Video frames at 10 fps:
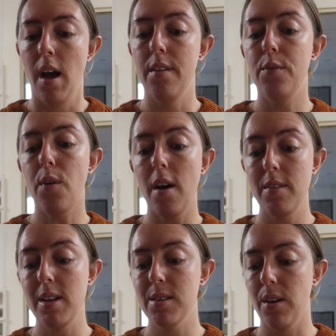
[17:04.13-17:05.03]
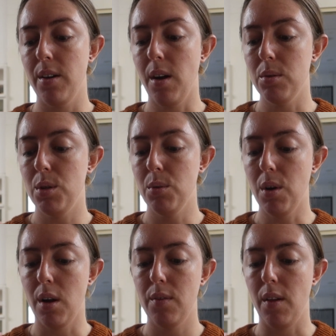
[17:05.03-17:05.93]
And then 5 days ago, I was still
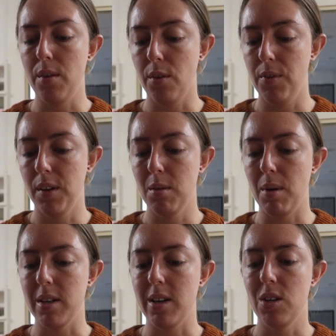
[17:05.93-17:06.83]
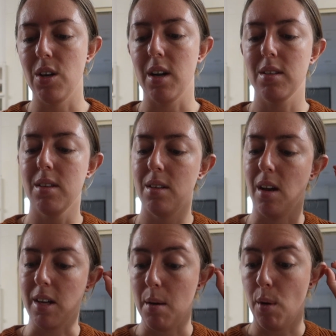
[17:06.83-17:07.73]
kind of like not feeling the best. And Jackson,
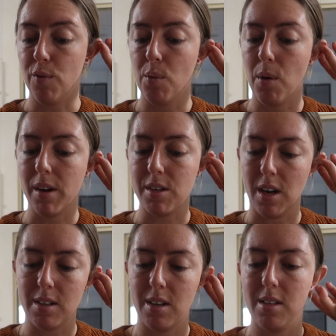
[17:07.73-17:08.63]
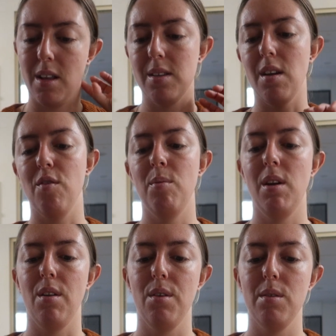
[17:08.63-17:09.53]
I came home from work and Jackson had set this up for me
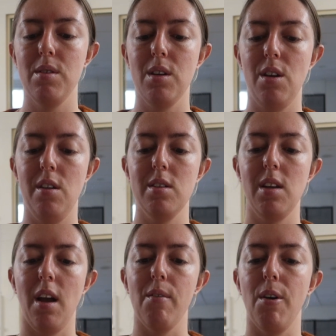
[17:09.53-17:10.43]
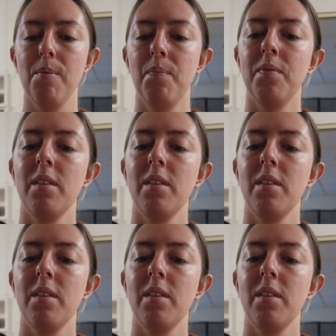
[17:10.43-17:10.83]
and I thought it was the cutest thing ever.